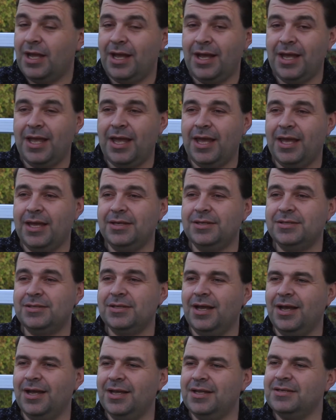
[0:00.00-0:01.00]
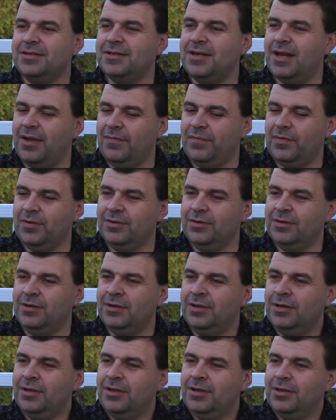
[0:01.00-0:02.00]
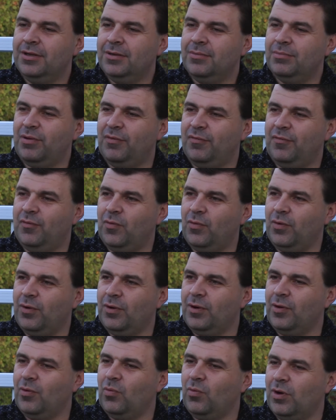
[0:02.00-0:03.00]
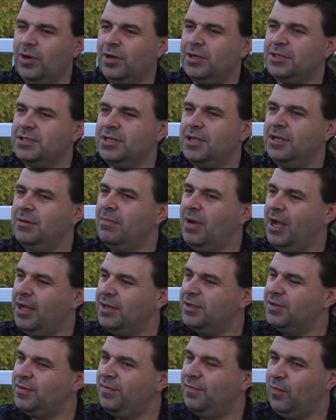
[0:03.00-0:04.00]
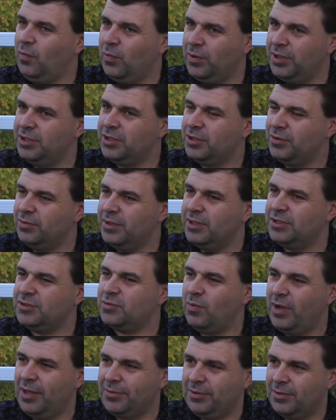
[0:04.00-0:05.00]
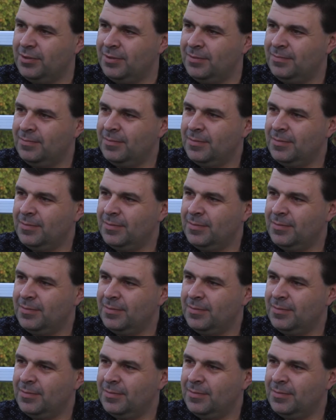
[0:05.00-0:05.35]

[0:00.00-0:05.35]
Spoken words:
I had never before worked in minus 40 degrees weather.